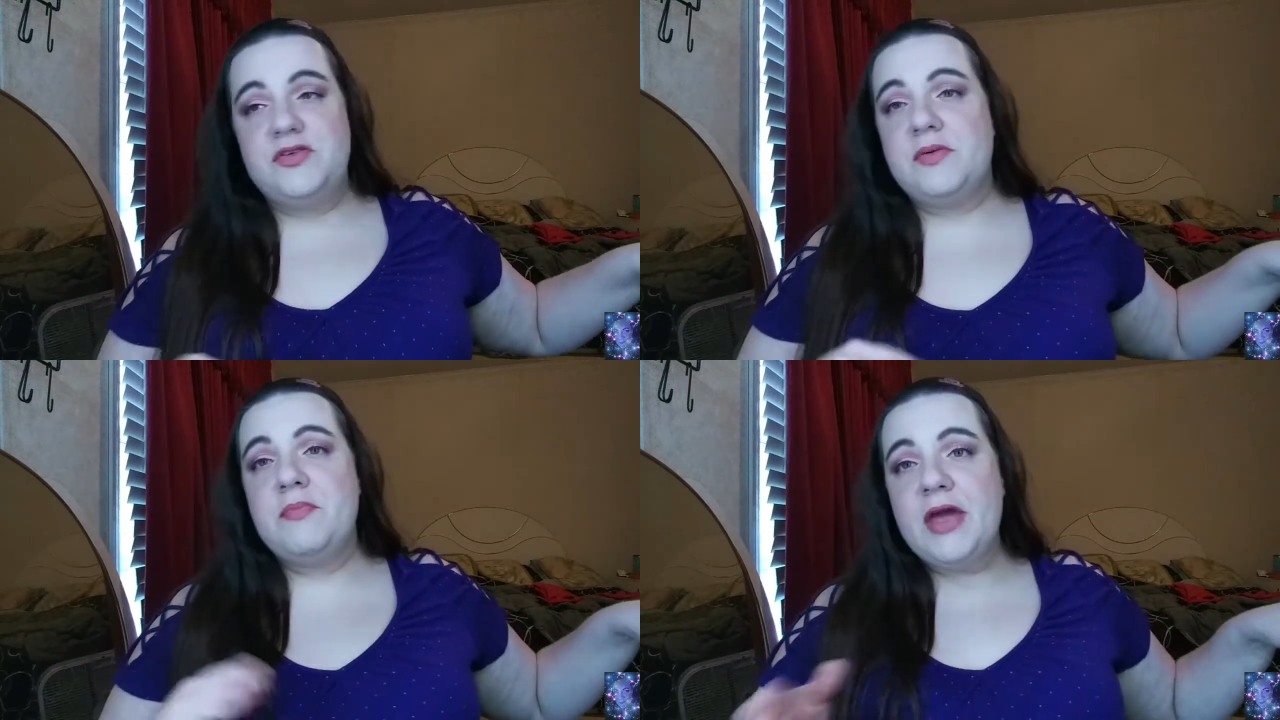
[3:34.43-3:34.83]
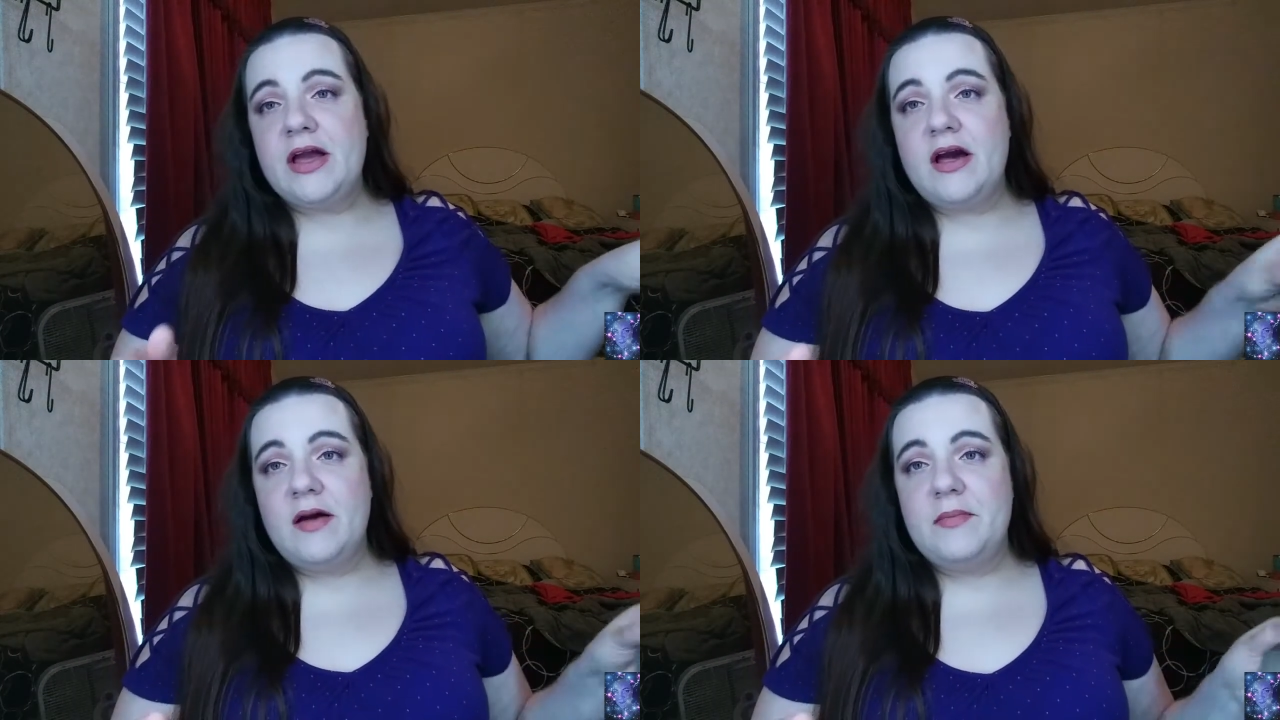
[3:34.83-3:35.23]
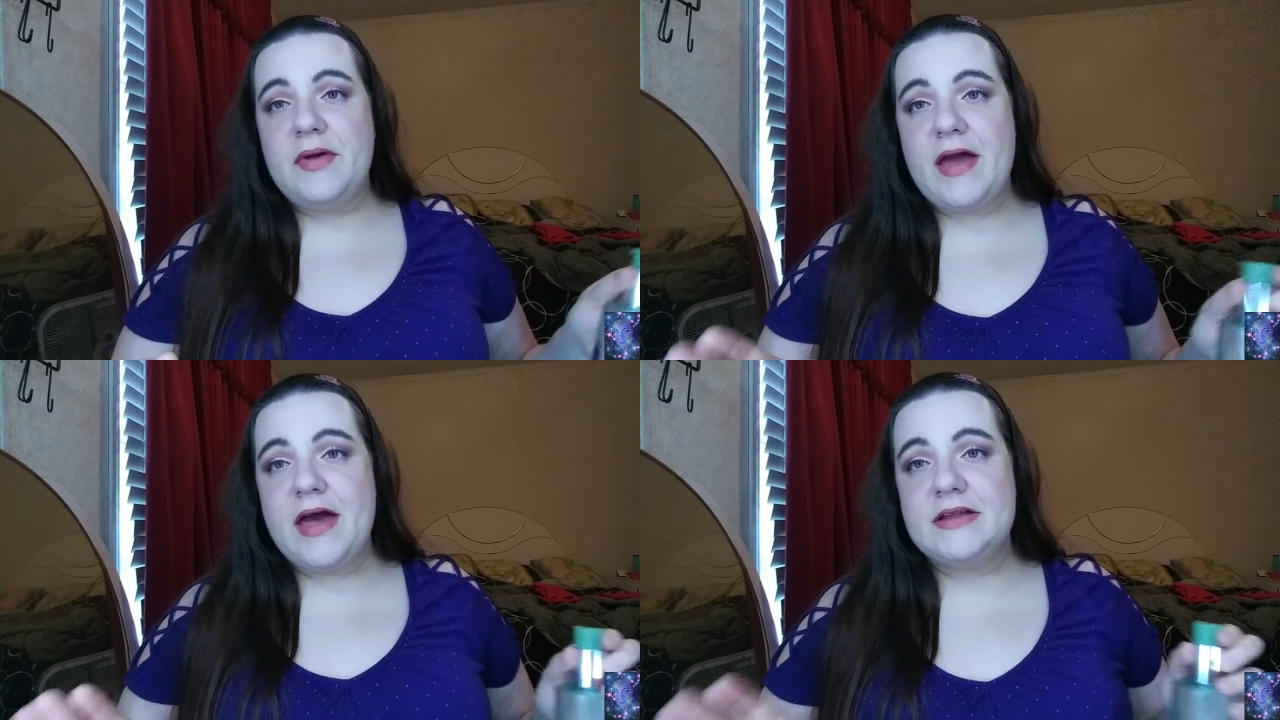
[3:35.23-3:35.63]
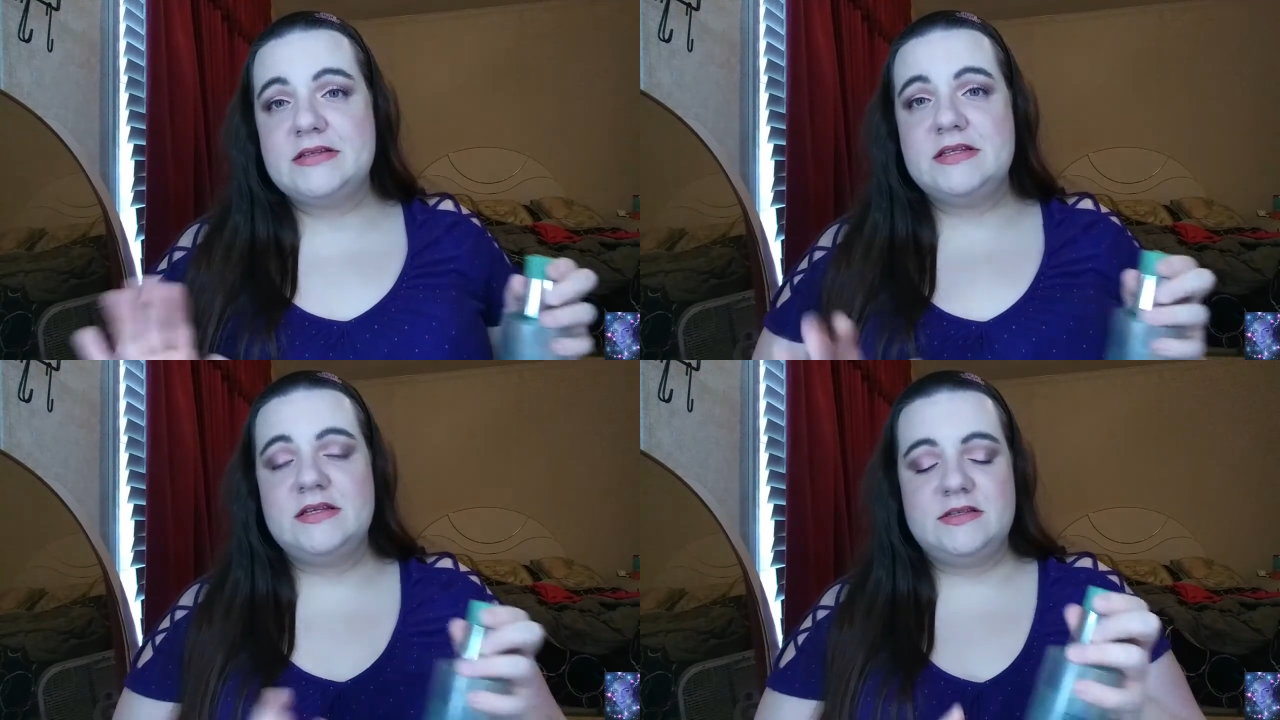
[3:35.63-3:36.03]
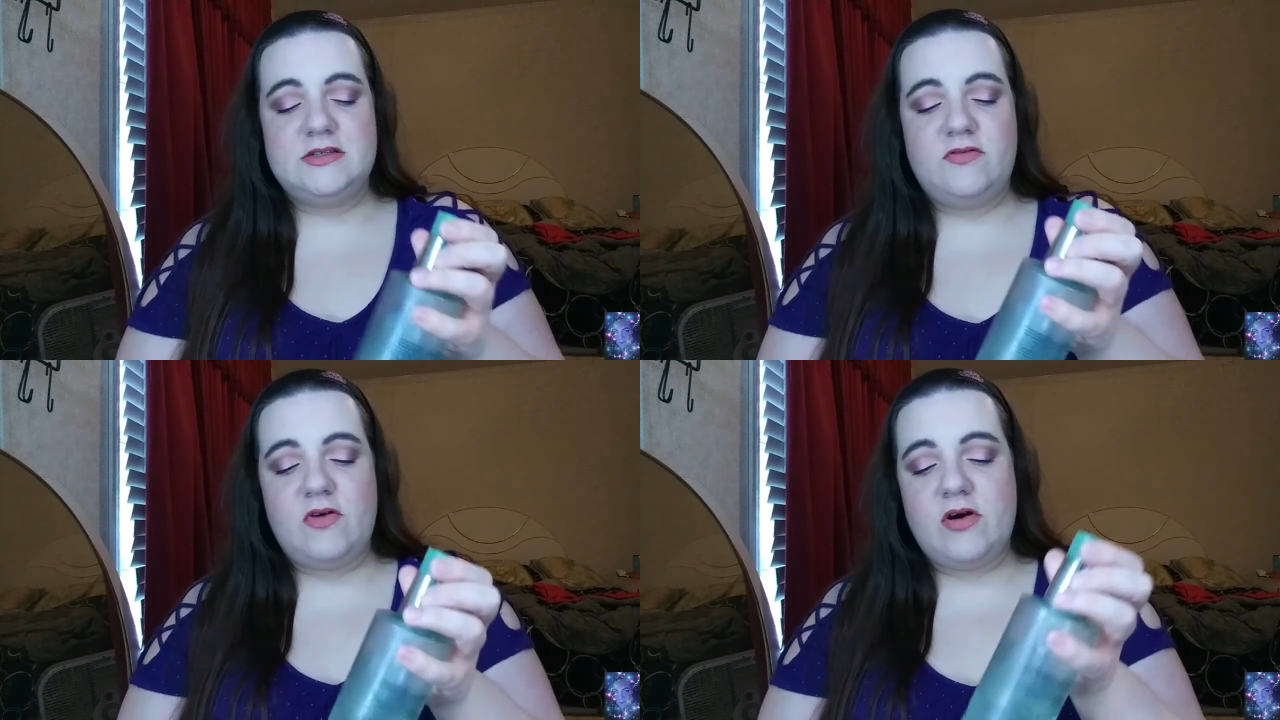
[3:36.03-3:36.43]
you can pick up at
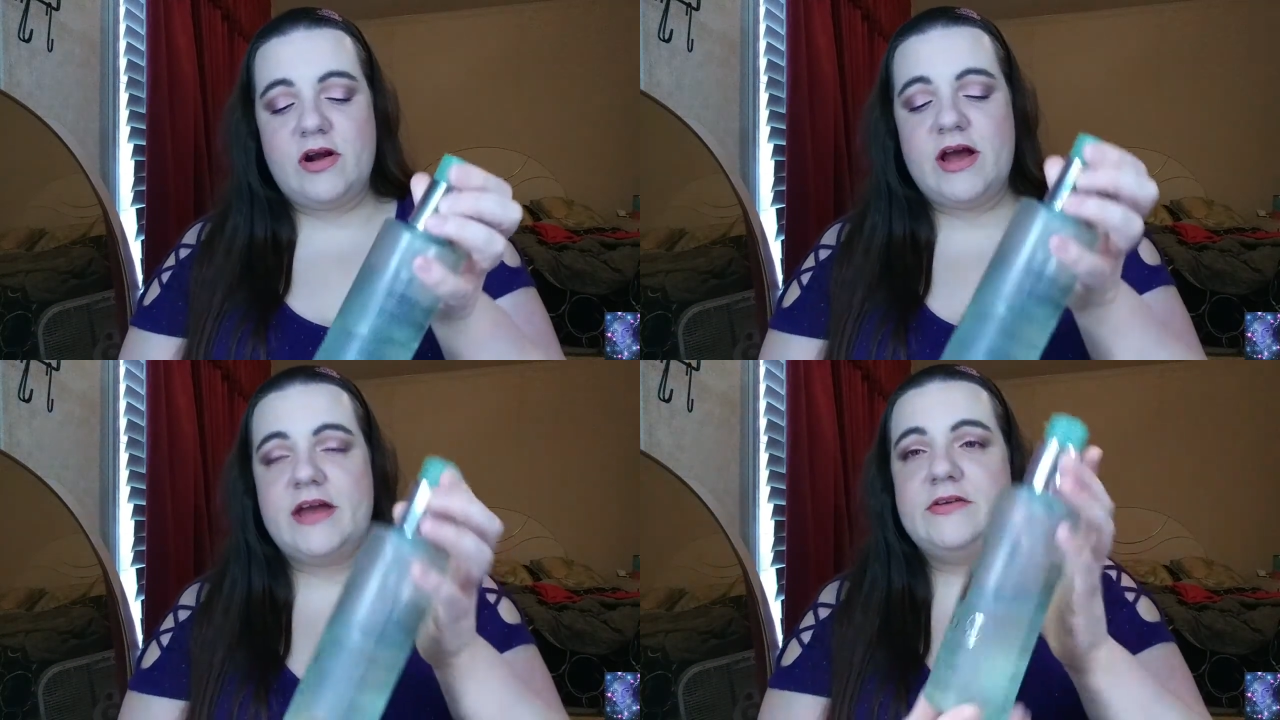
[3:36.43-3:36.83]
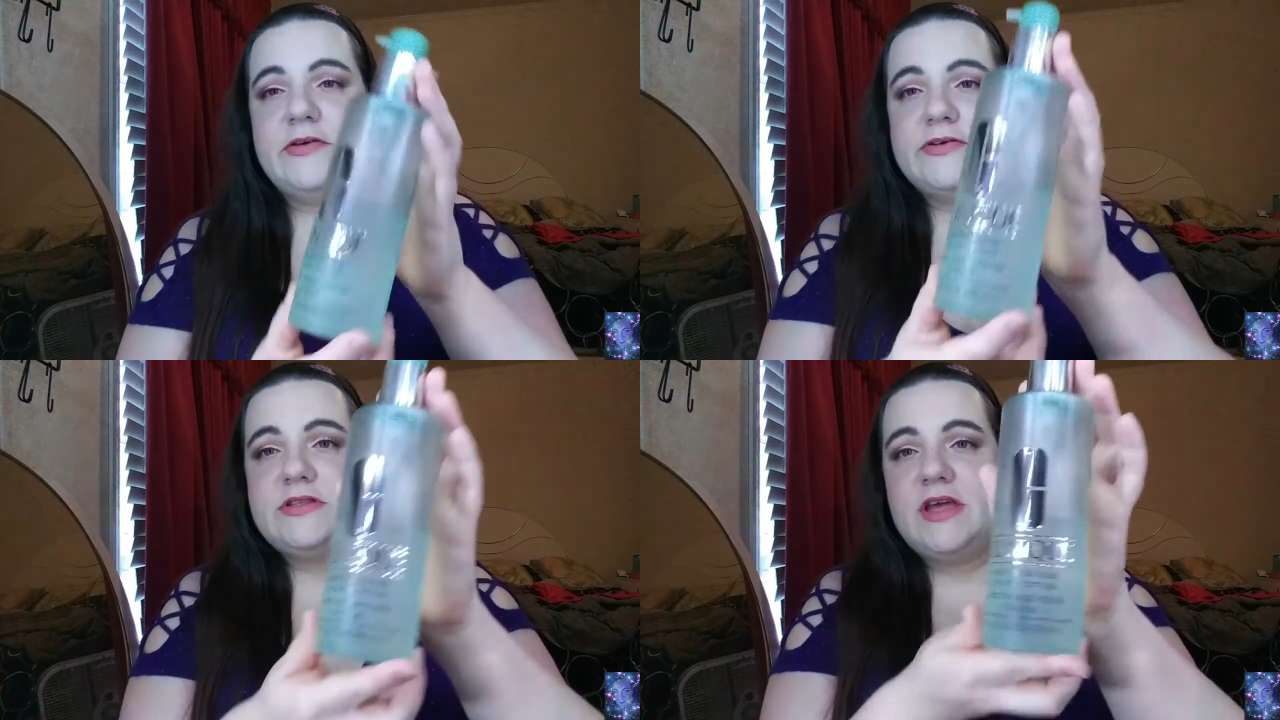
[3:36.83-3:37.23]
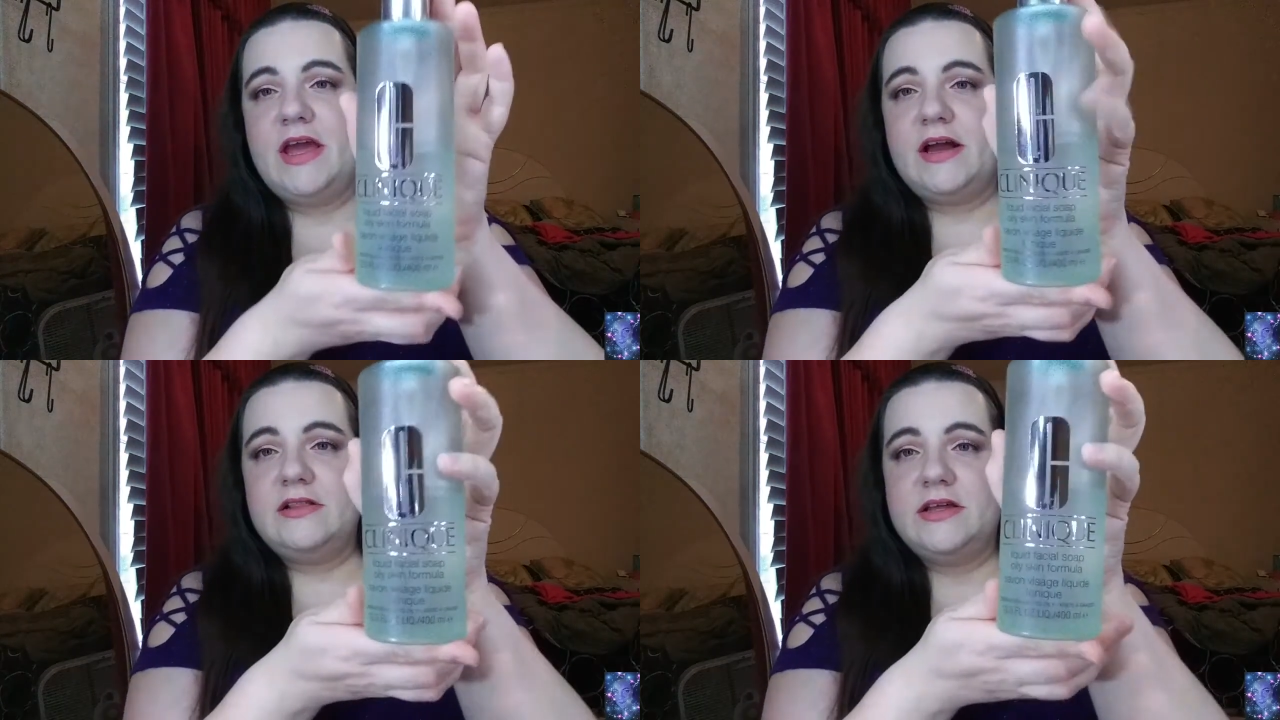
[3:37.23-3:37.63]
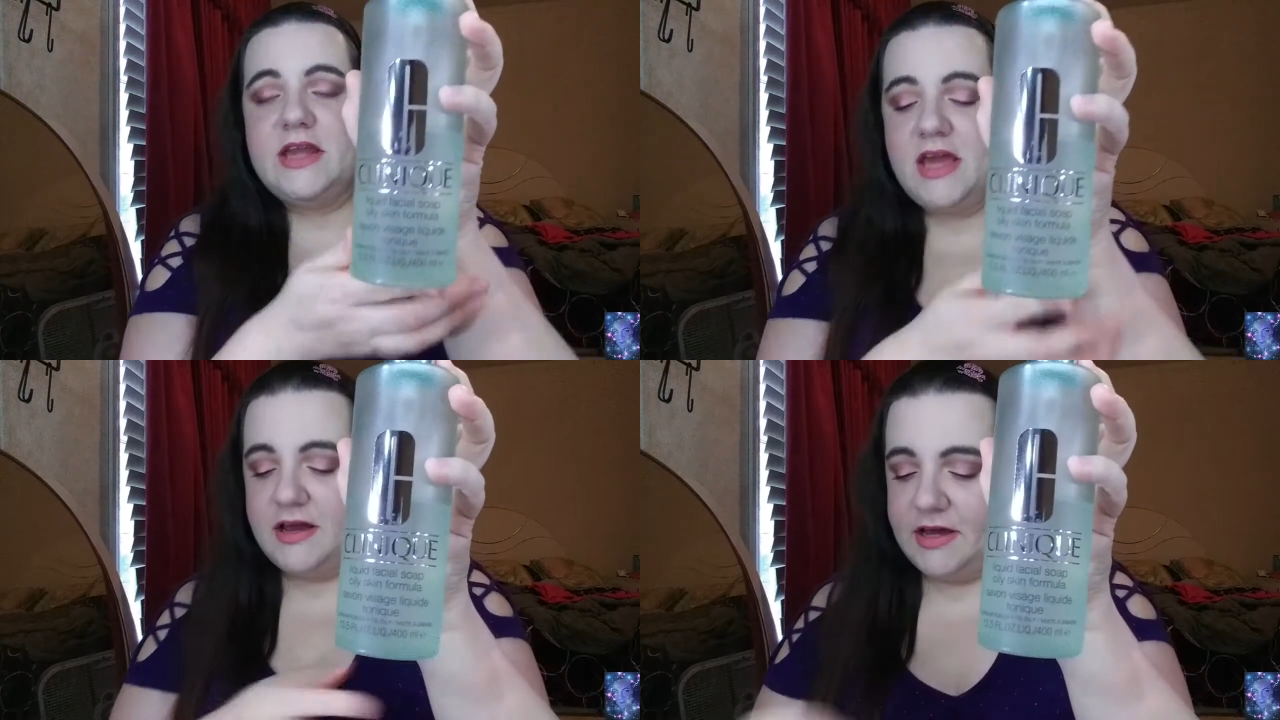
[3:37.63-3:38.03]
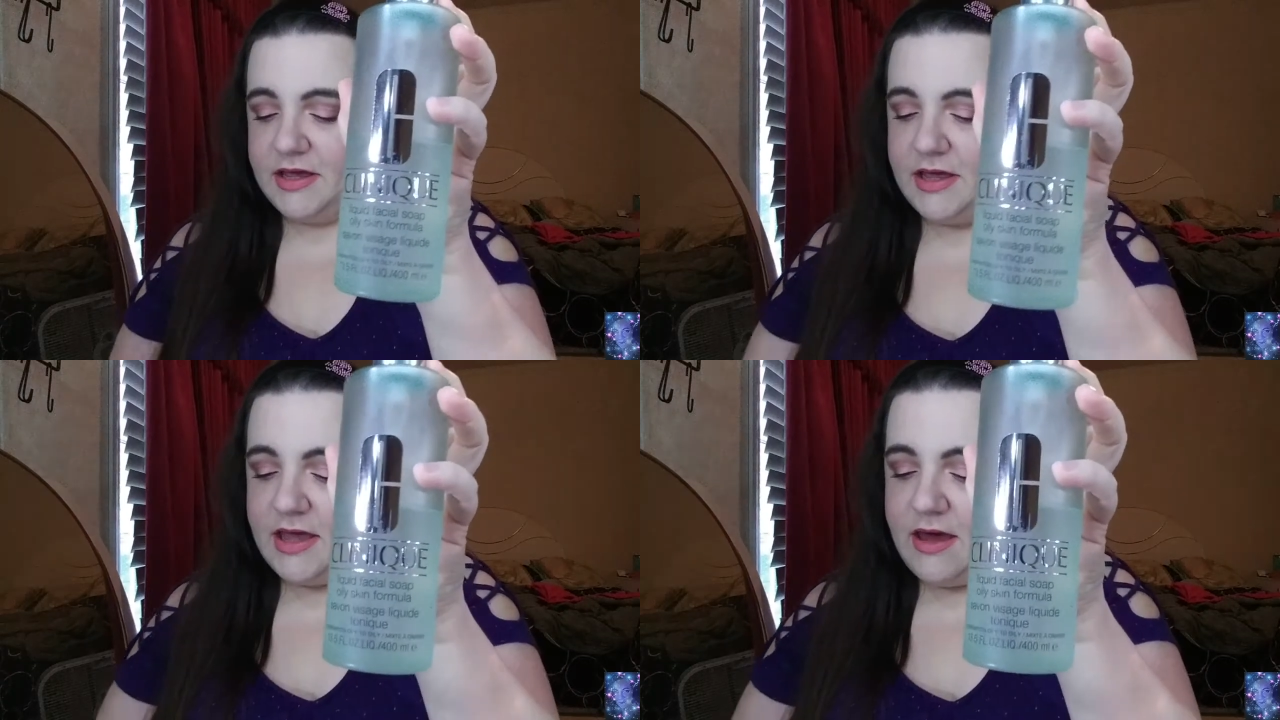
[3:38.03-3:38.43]
Sephora. I use the Clinique.